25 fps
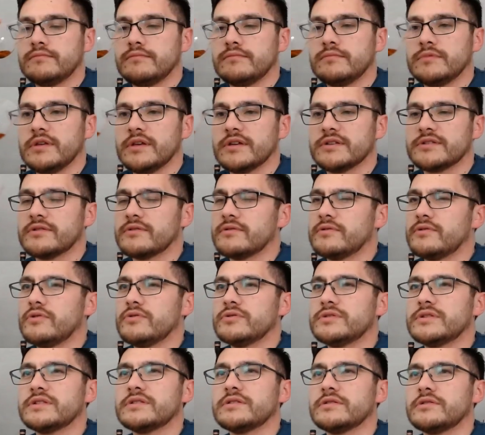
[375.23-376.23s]
Yeah, so the
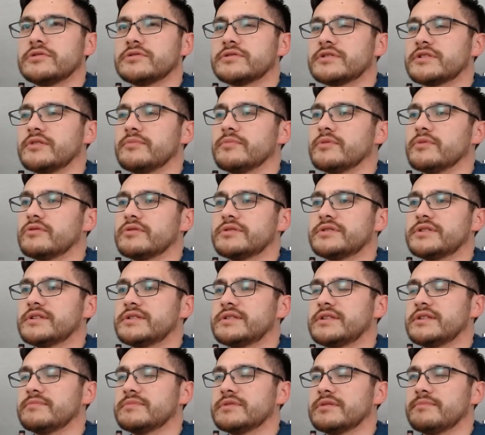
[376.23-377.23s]
nose is a little similar. It
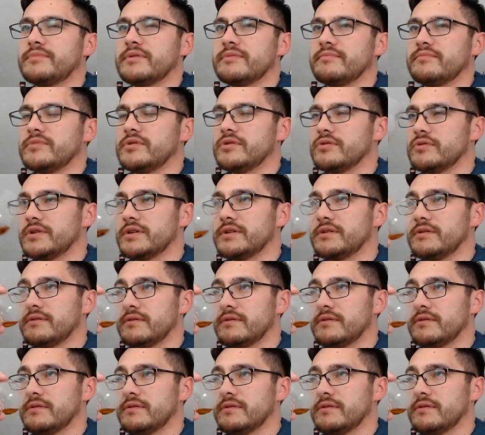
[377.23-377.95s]
just seems a bit muted.